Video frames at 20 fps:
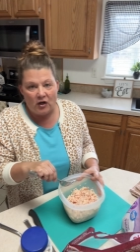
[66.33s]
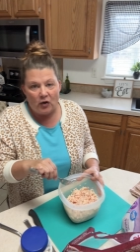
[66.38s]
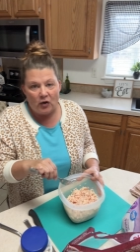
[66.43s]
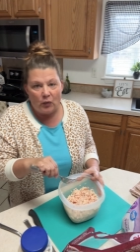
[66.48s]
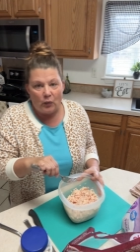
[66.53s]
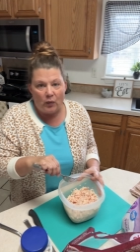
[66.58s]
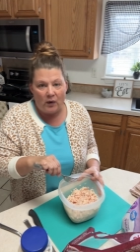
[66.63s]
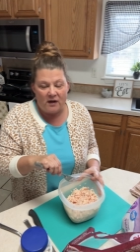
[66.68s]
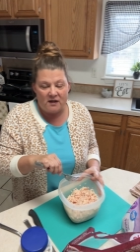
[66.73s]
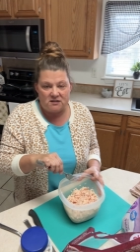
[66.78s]

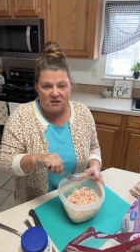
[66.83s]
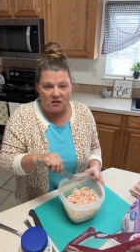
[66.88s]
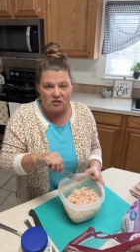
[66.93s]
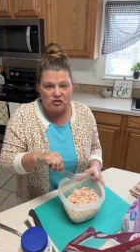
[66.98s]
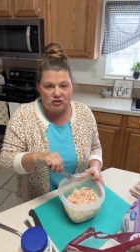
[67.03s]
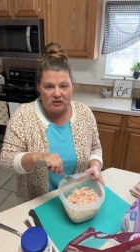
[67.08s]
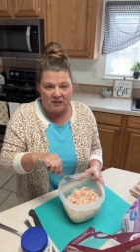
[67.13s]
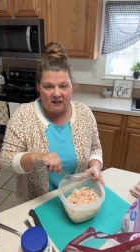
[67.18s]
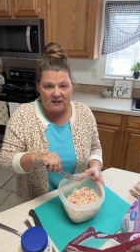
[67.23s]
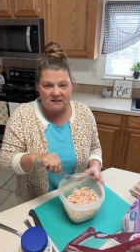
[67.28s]
was our
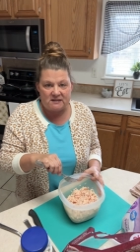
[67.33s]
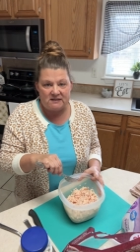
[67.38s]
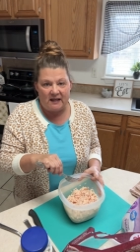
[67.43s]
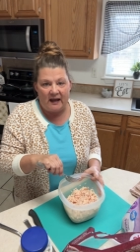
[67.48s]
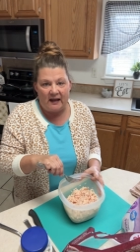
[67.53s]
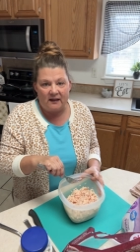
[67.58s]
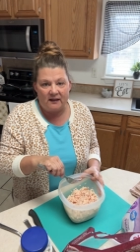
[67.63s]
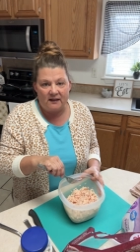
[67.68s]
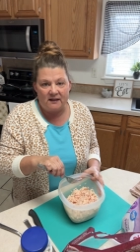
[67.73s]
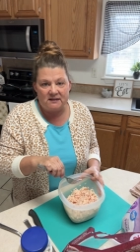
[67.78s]
chicken
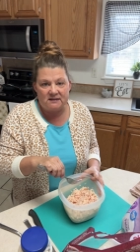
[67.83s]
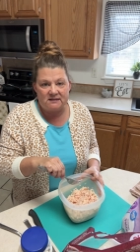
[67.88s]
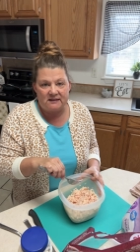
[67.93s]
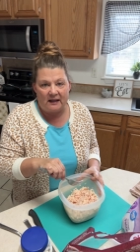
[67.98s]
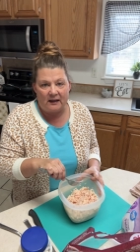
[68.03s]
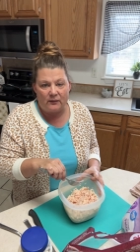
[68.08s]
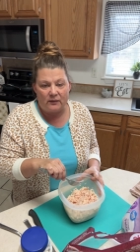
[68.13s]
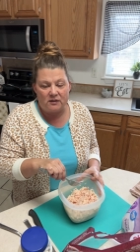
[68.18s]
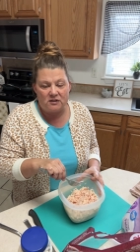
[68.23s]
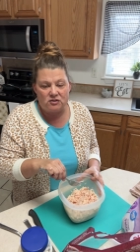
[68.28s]
salad
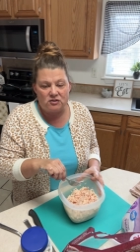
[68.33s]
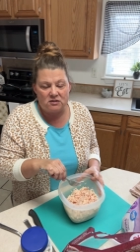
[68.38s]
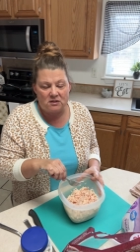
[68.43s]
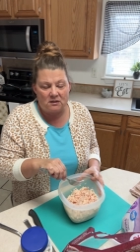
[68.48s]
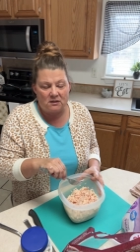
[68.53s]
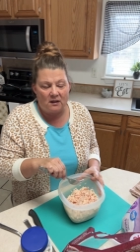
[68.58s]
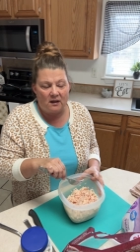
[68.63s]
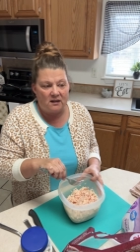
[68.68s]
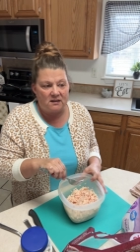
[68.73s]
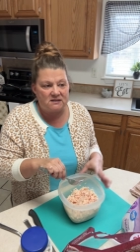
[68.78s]
sandwich,
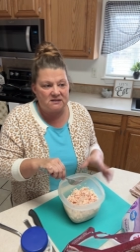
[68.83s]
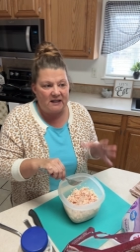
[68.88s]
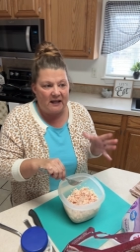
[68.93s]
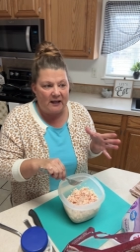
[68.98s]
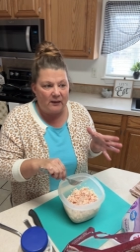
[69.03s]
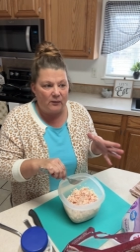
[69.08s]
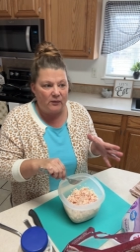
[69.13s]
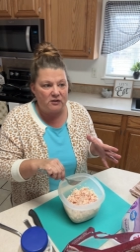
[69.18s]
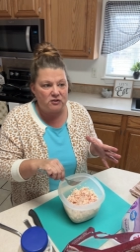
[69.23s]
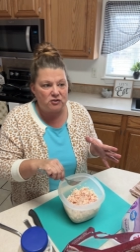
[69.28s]
a
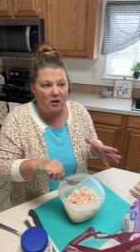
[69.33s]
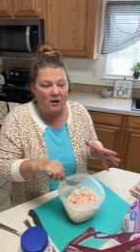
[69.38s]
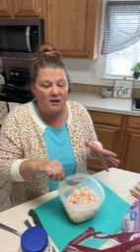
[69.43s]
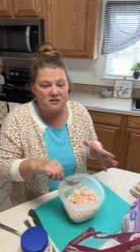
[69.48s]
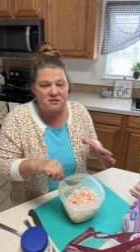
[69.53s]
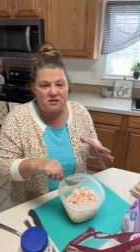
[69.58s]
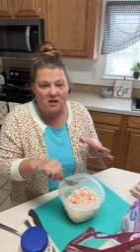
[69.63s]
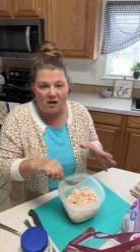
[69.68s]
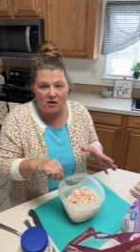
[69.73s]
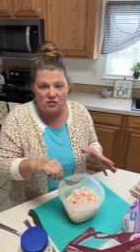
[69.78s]
sandwich
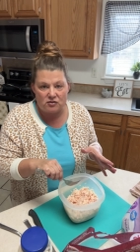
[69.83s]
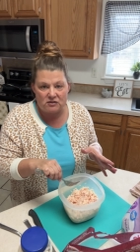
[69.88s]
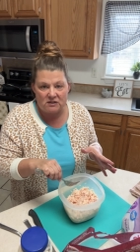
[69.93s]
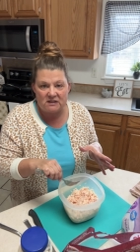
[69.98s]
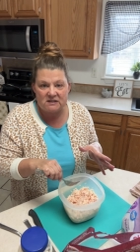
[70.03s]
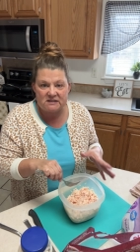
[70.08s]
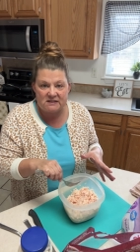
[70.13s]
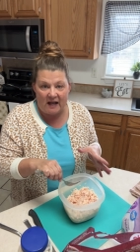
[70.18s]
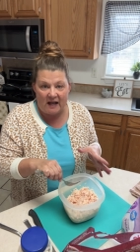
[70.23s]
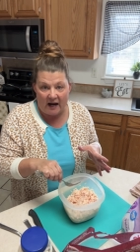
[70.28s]
on
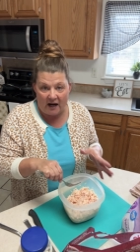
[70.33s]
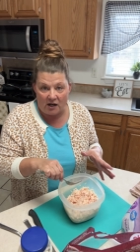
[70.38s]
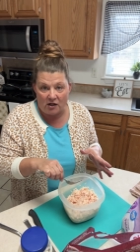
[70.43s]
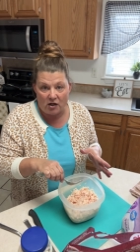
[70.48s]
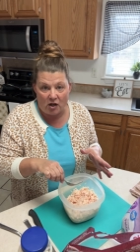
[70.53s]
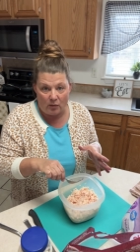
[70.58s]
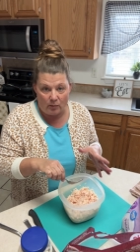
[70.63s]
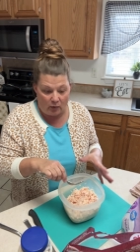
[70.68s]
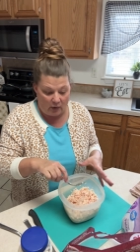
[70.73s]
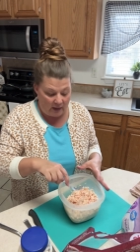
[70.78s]
toasted
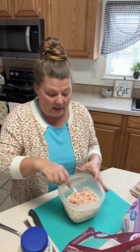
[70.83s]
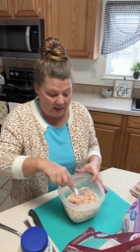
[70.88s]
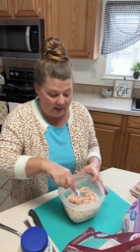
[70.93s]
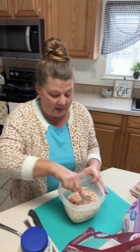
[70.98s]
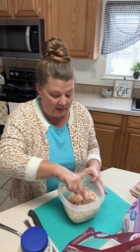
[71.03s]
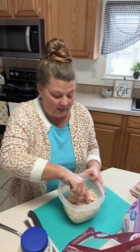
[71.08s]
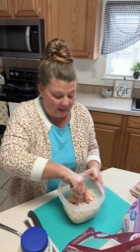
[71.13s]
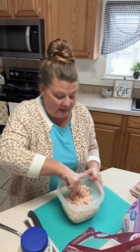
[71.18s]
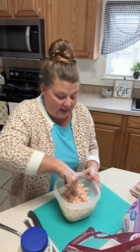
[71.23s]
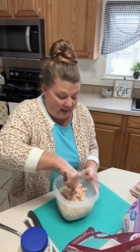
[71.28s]
sourdough
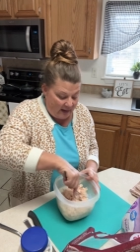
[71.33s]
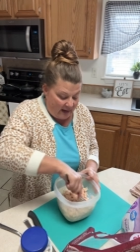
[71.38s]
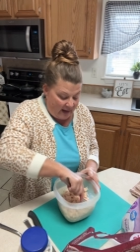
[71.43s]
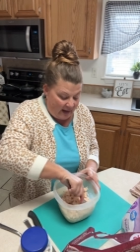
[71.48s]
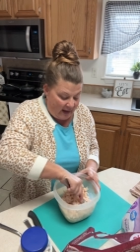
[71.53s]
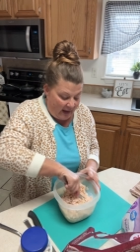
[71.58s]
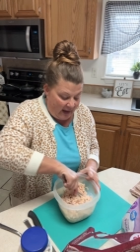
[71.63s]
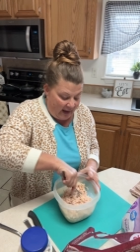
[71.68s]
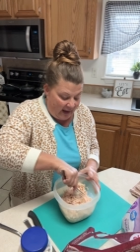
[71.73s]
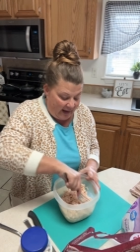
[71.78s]
bread.
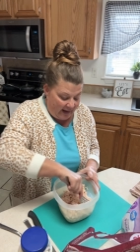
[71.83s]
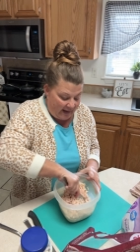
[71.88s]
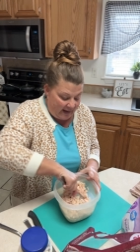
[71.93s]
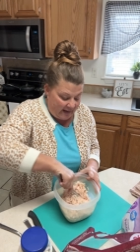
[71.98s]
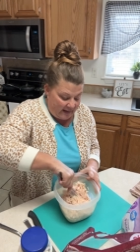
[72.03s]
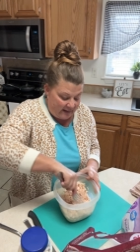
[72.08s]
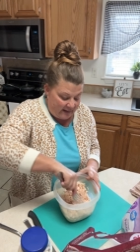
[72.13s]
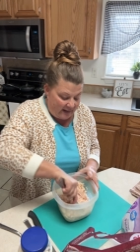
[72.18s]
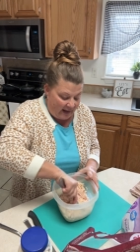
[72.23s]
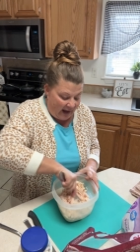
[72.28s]

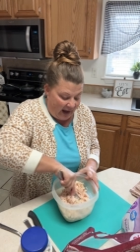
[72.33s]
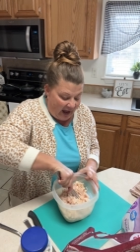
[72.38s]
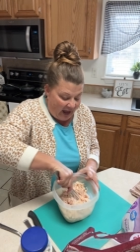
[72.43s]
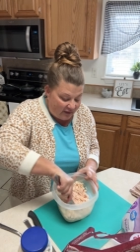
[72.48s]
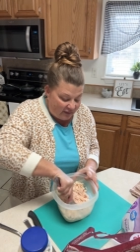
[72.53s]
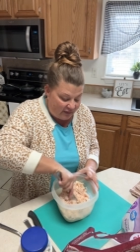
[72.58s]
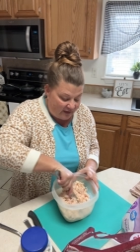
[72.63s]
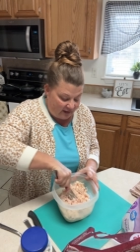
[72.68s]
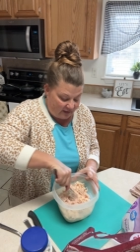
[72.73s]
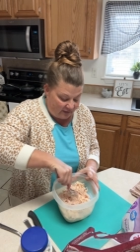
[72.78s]
And
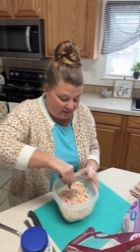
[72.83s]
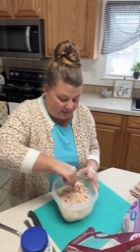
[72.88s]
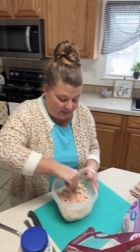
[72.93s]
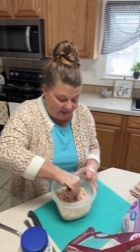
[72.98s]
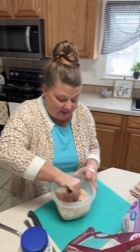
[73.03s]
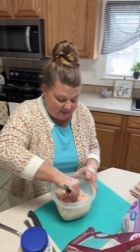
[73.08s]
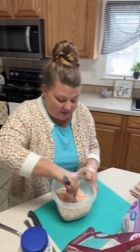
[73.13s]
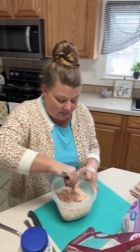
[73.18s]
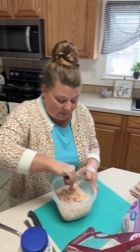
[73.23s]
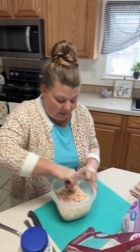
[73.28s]
I think the
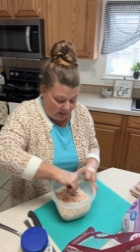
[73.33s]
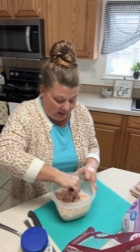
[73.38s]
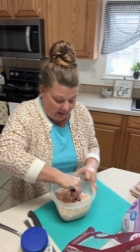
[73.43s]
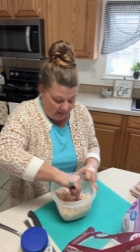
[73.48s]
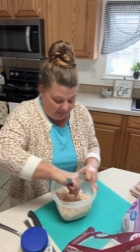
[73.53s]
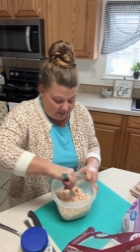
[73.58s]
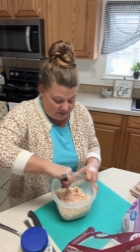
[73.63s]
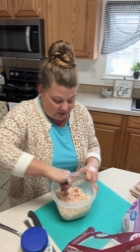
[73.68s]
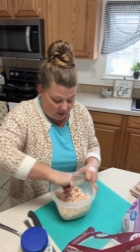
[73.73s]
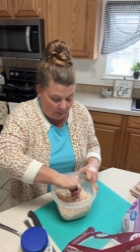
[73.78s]
reason why
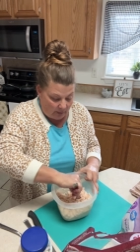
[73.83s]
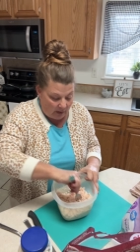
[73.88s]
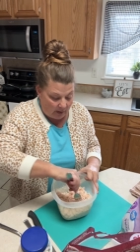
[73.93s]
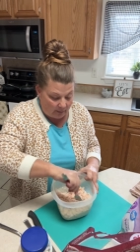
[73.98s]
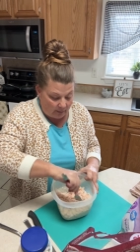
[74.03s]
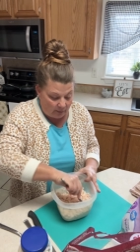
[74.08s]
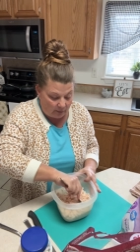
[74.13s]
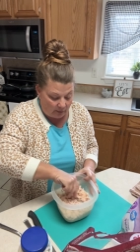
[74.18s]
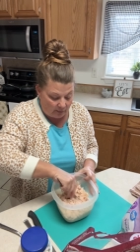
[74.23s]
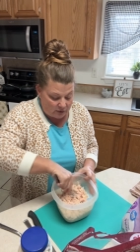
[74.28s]
it was so
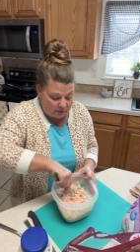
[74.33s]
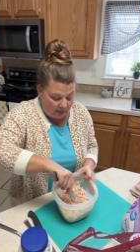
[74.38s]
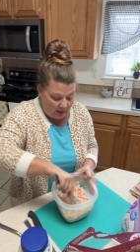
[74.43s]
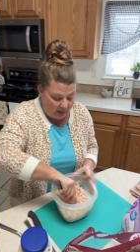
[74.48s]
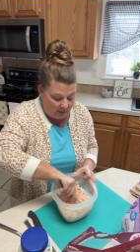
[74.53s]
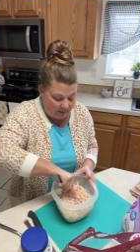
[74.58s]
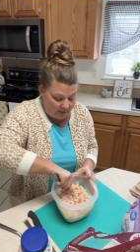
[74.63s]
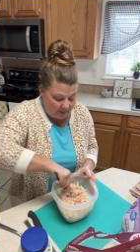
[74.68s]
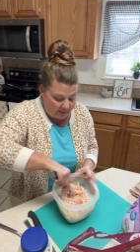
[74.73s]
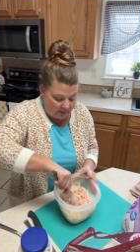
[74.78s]
popular was
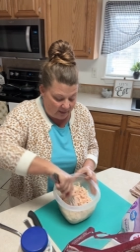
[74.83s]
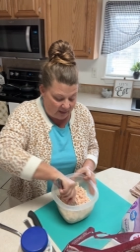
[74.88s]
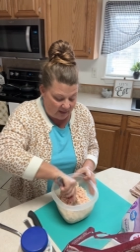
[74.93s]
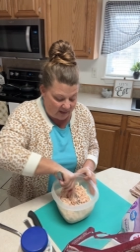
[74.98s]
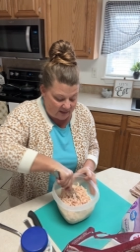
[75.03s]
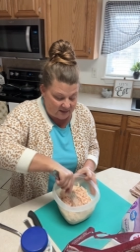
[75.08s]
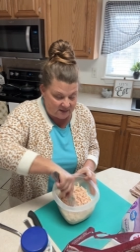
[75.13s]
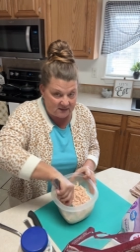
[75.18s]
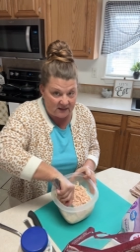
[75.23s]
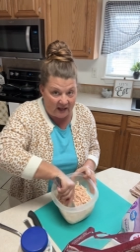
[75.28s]
probably
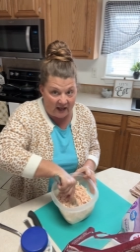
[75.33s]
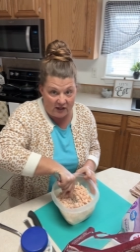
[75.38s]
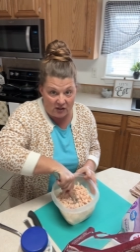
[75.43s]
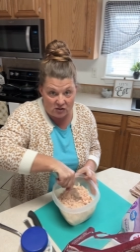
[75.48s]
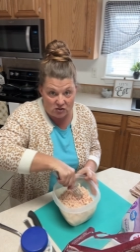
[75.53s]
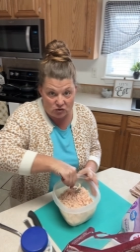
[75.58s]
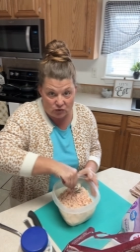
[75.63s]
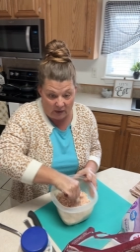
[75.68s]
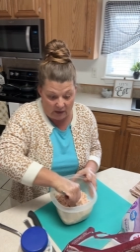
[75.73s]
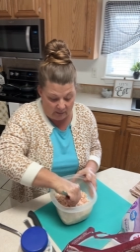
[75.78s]
because I
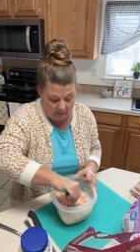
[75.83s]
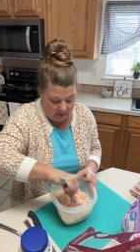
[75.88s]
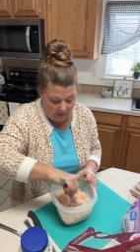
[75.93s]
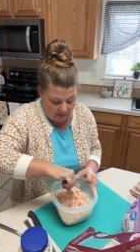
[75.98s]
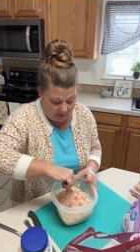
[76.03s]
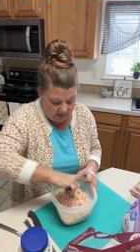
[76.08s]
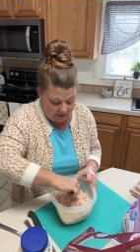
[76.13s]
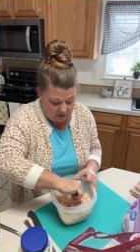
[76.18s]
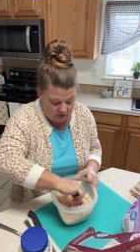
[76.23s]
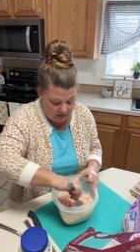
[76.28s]
use sweet
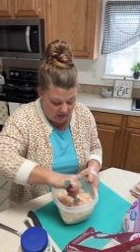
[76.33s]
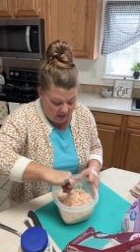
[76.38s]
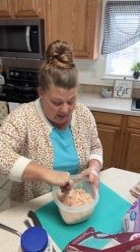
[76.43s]
relish.